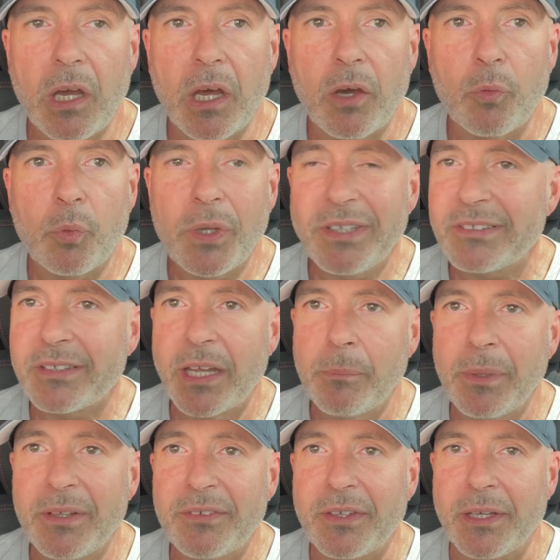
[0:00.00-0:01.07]
we stay
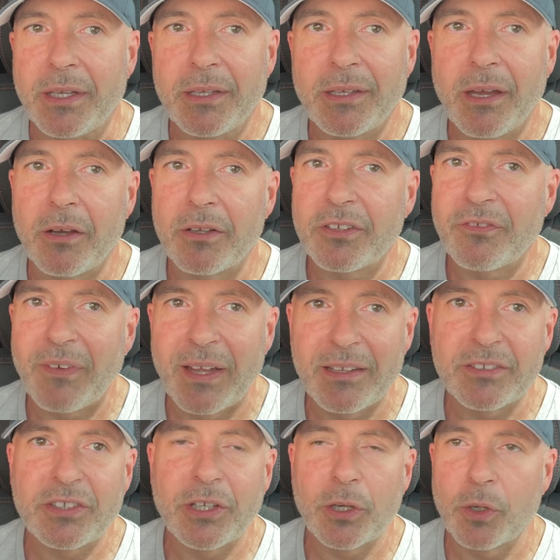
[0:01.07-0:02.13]
busy. Now, it's
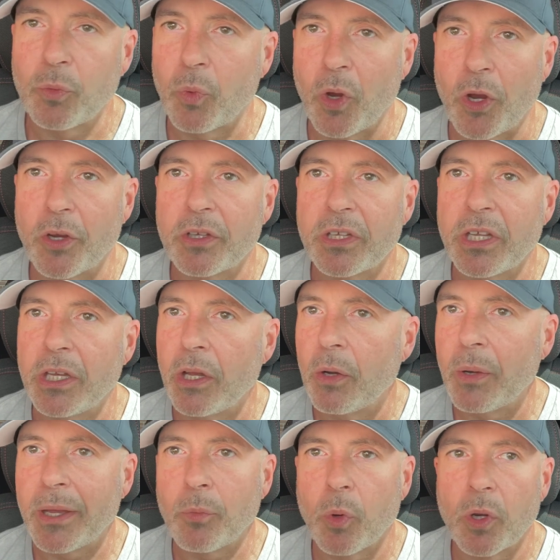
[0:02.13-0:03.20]
volunteer work.
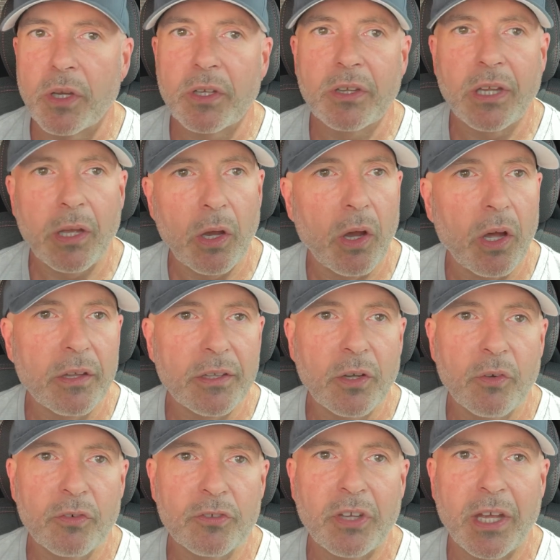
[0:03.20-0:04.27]
I work all the
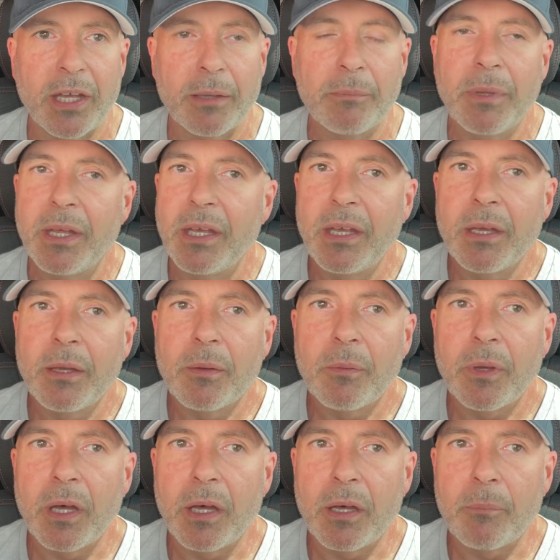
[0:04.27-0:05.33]
overtime
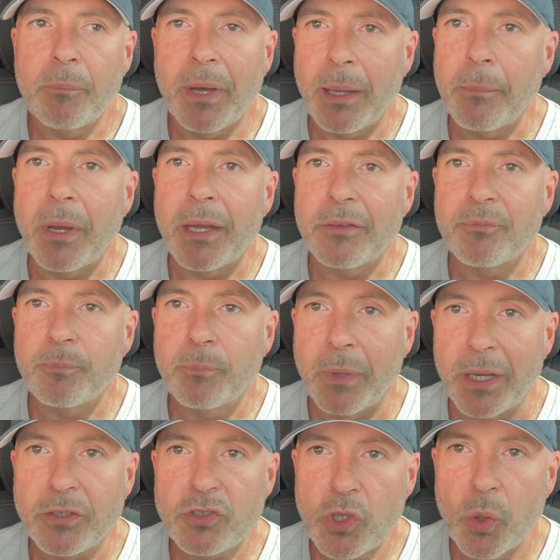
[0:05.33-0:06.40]
by my
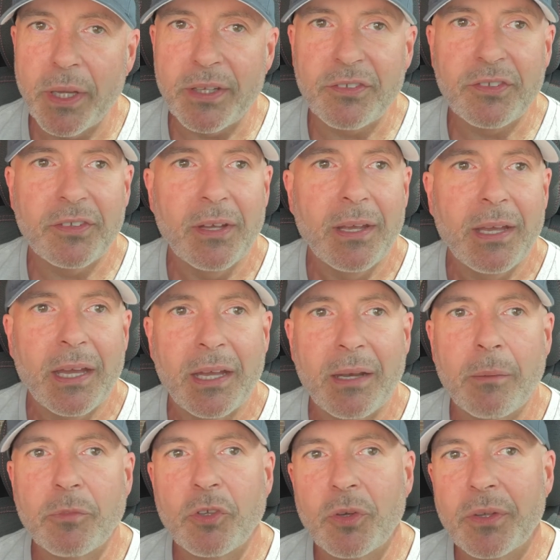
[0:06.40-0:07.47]
choice, and
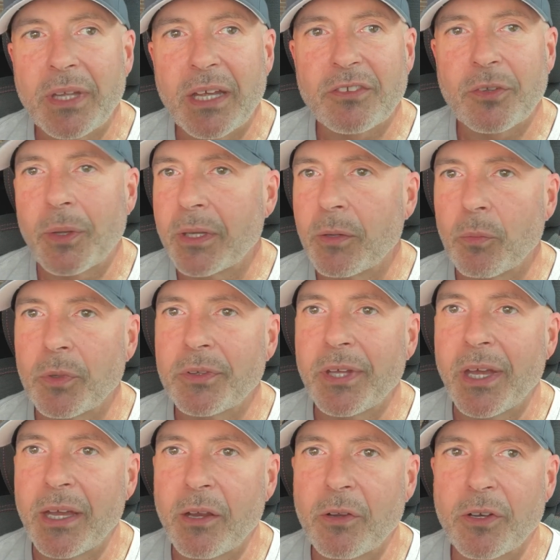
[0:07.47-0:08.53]
I'm doing that so I can
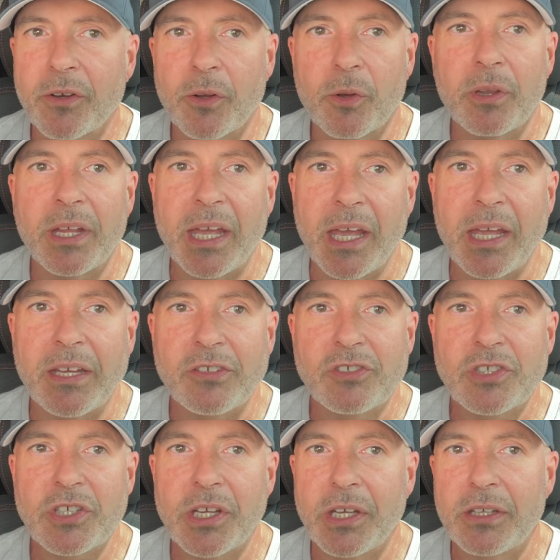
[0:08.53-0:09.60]
retire at an early
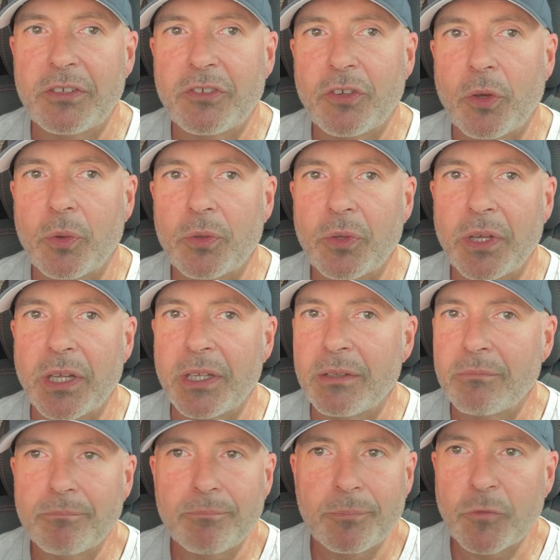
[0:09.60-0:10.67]
age.
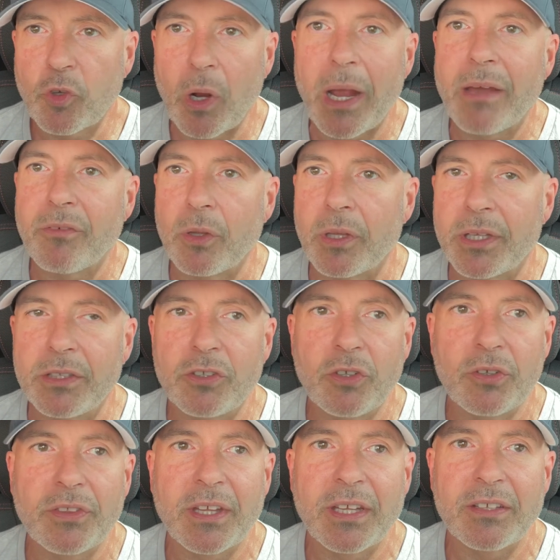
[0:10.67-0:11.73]
And travel and do
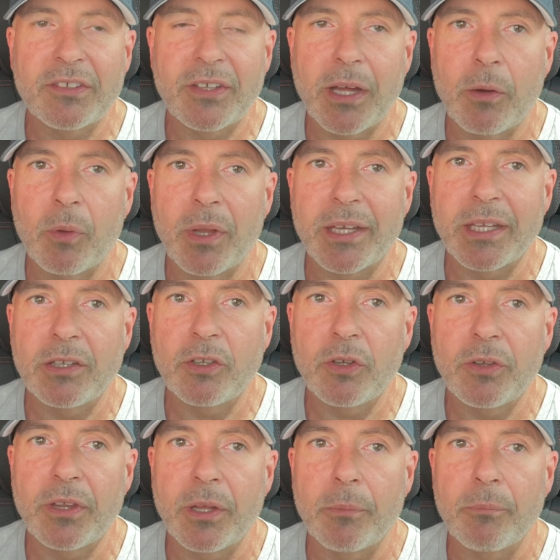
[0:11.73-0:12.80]
things now while I can do
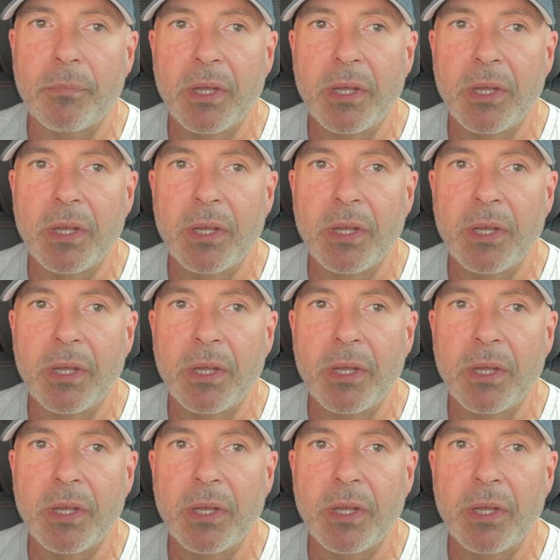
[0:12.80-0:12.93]
them